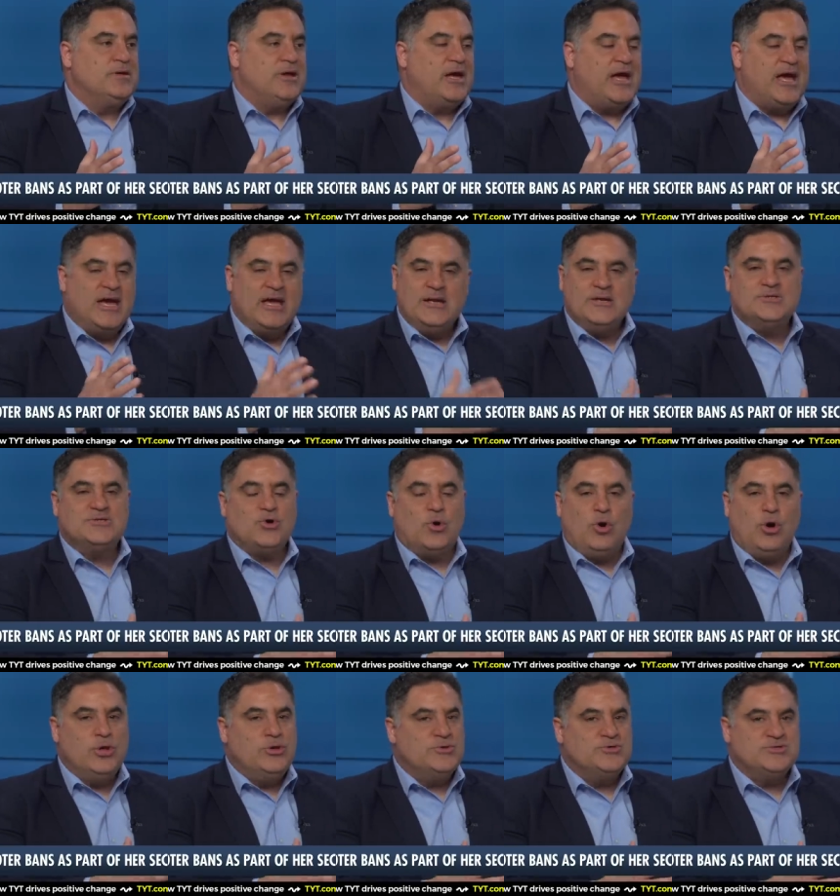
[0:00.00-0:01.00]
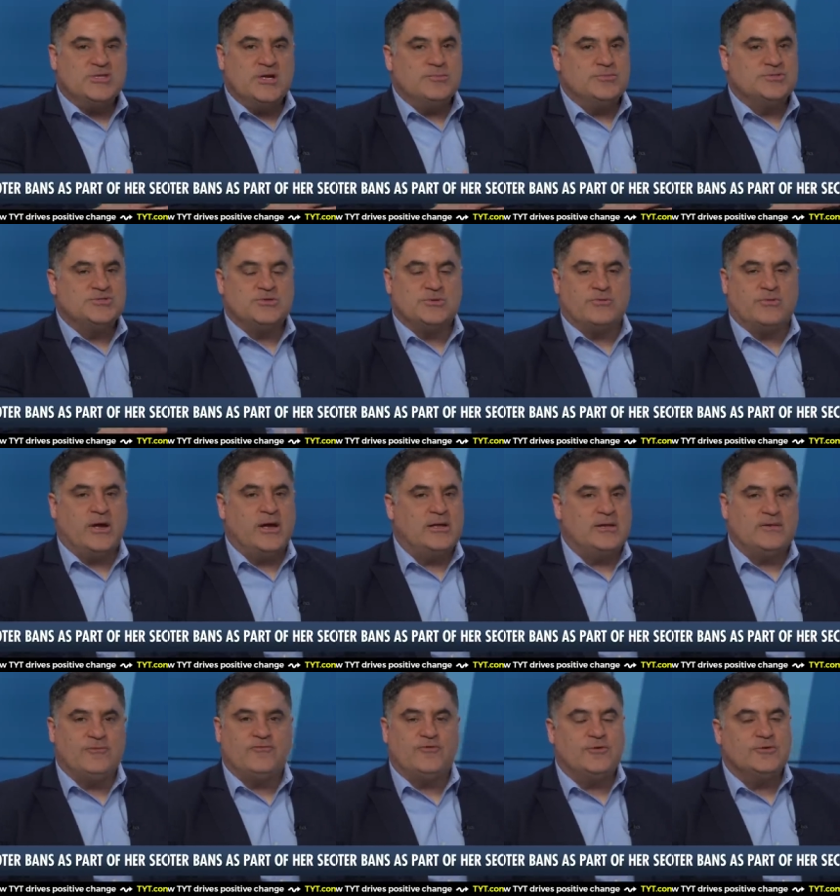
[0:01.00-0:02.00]
Ana's all those numbers are right.
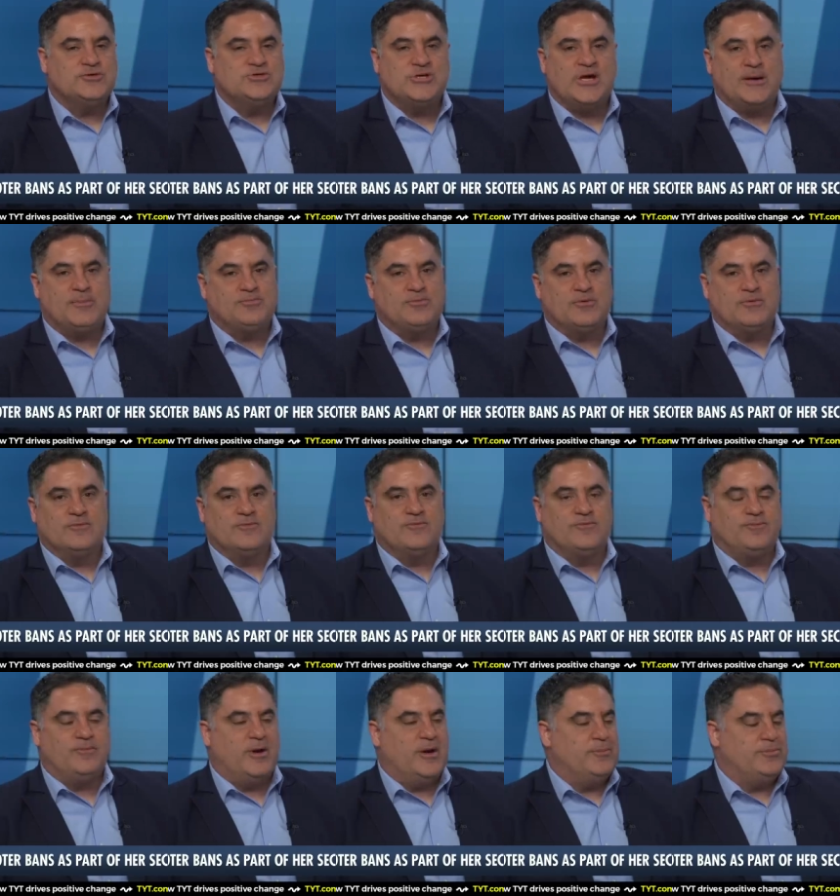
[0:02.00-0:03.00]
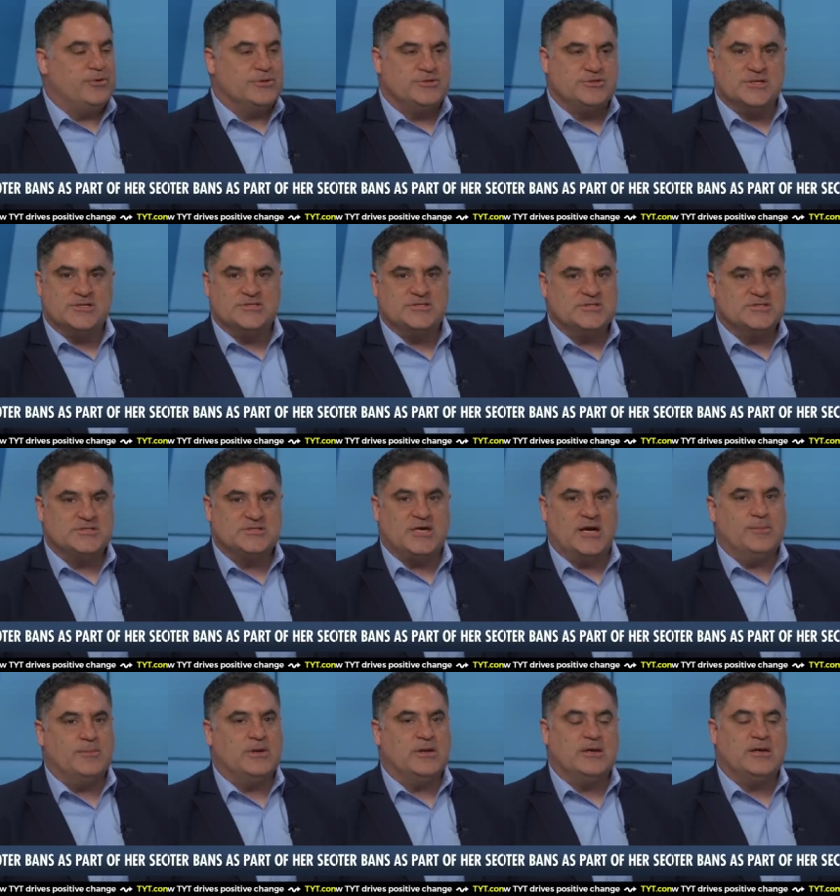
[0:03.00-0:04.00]
The first chapter of my book, Justice is
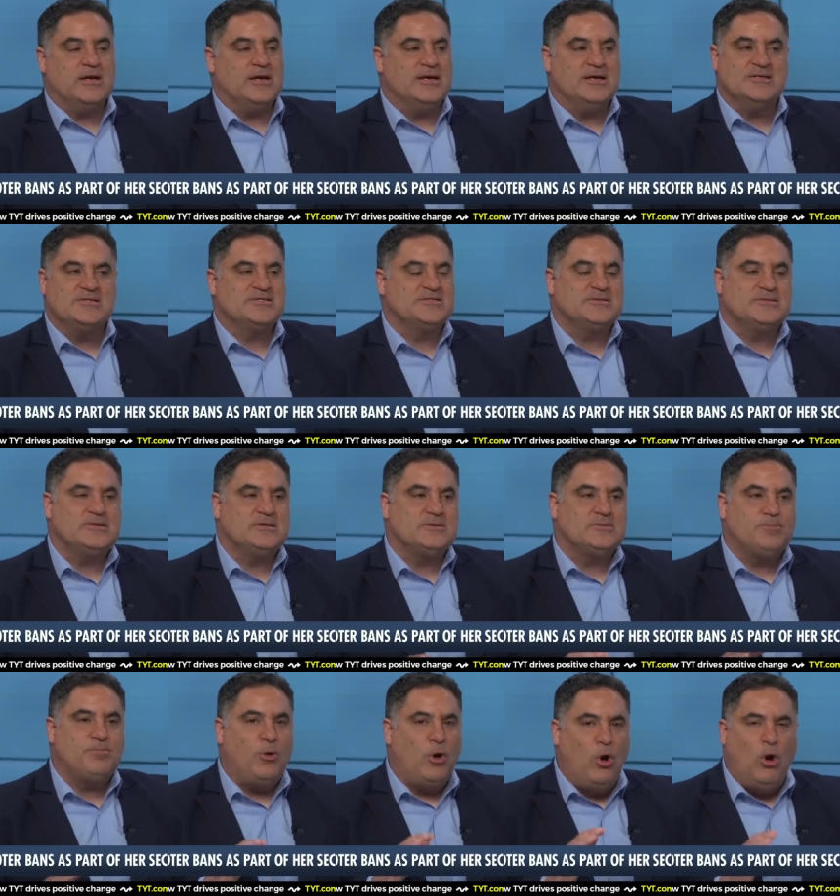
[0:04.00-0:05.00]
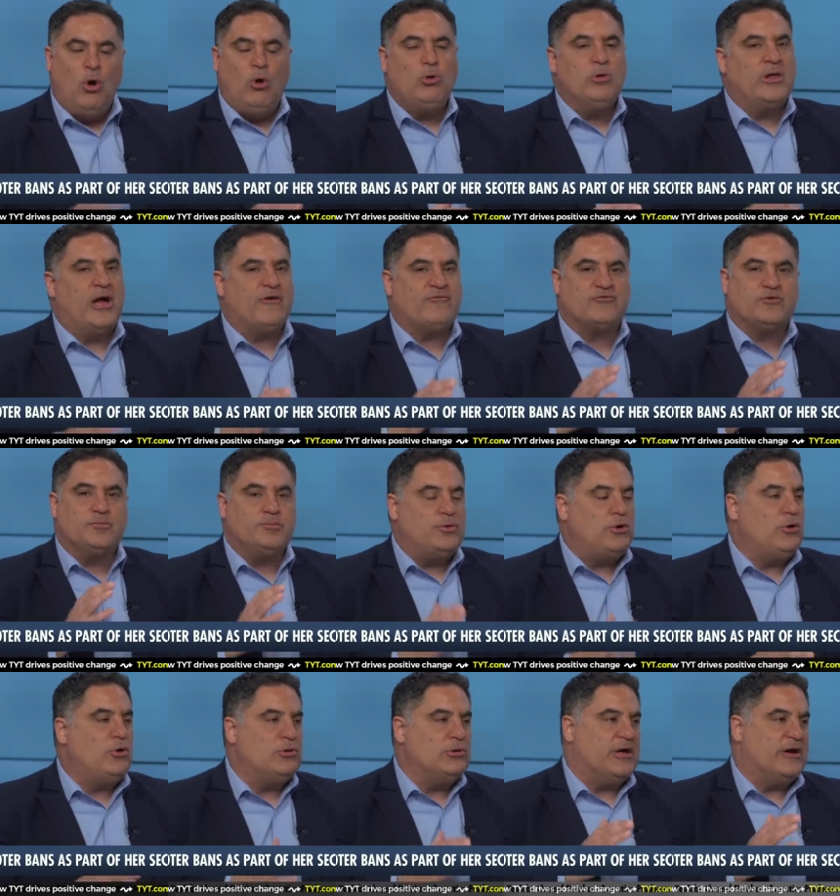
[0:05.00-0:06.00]
Coming, is poll after
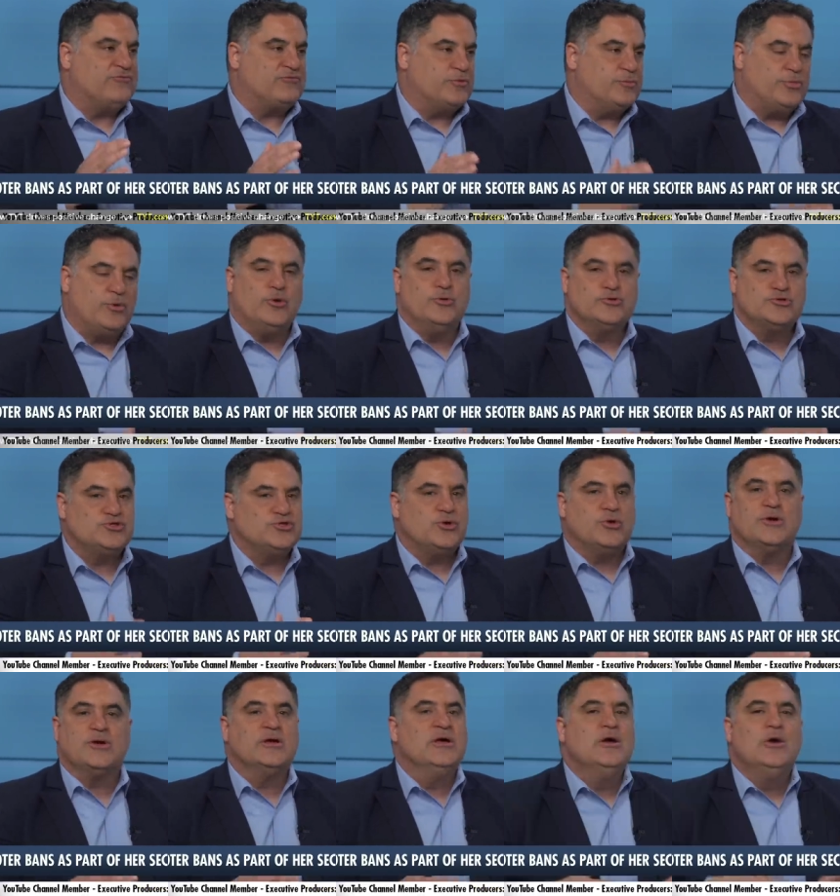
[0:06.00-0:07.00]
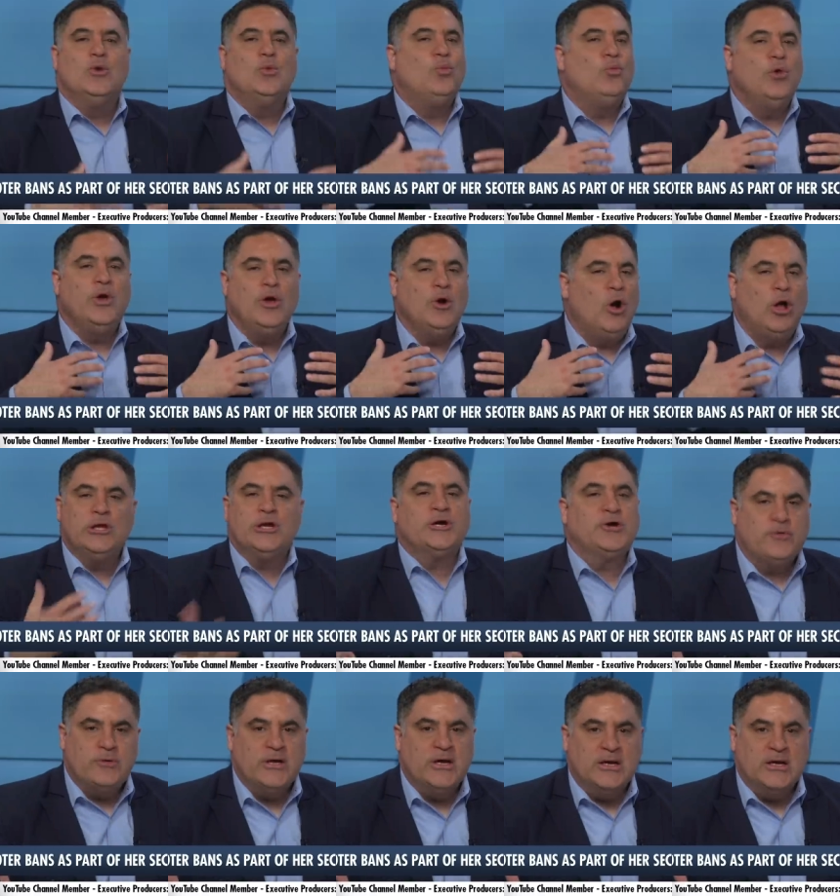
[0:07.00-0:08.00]
poll after poll showing we all
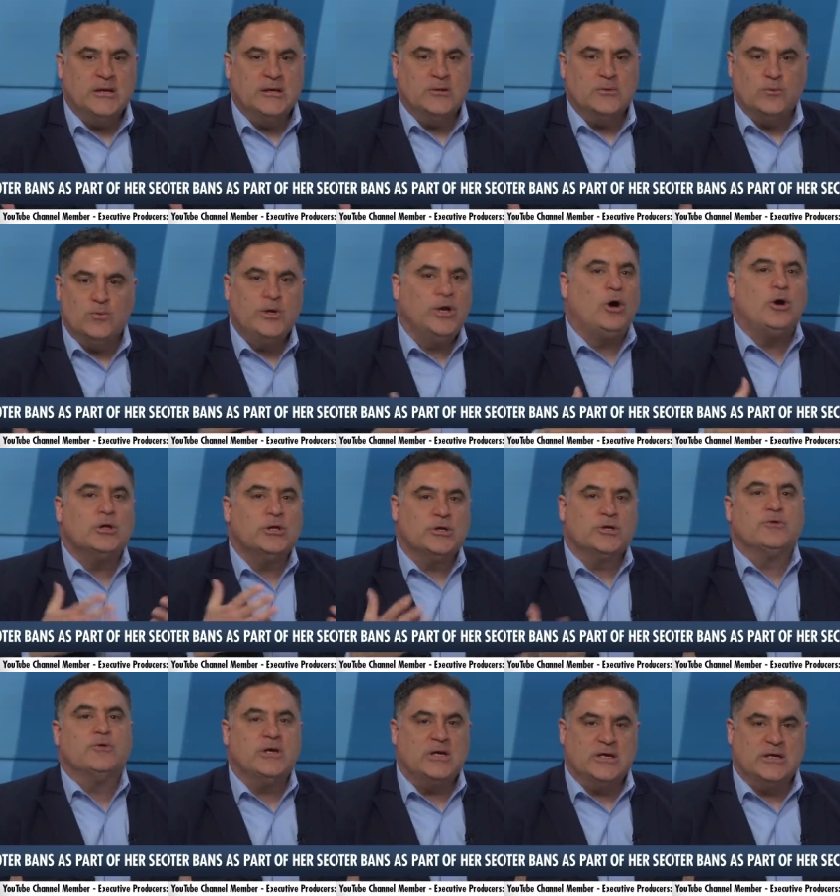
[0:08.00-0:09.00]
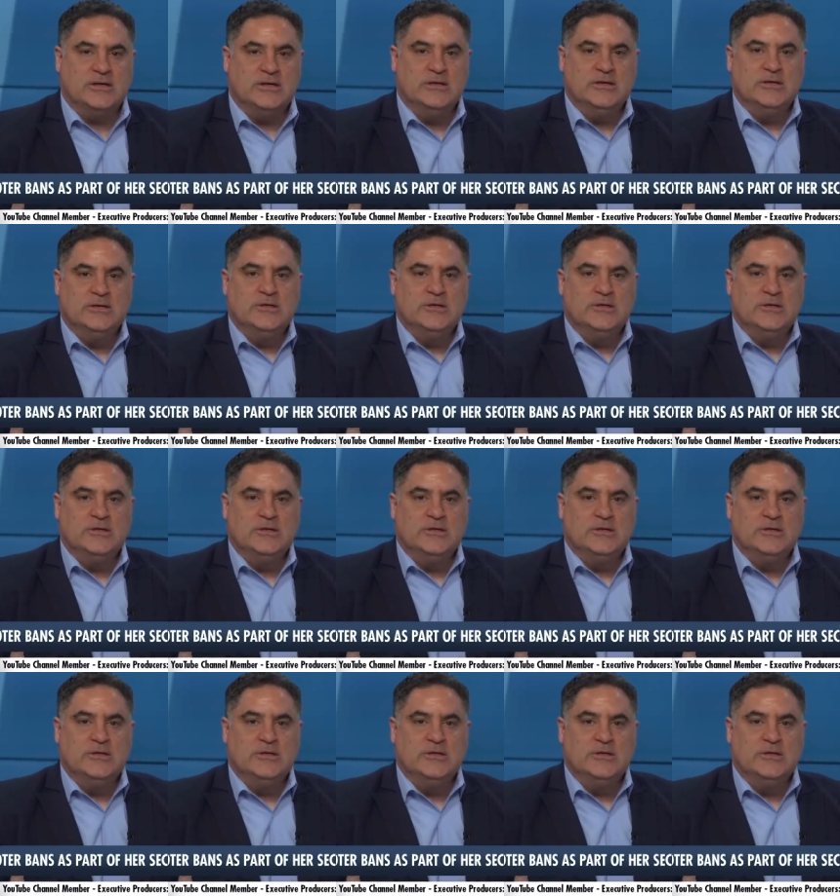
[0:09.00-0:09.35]
agree. We all agree.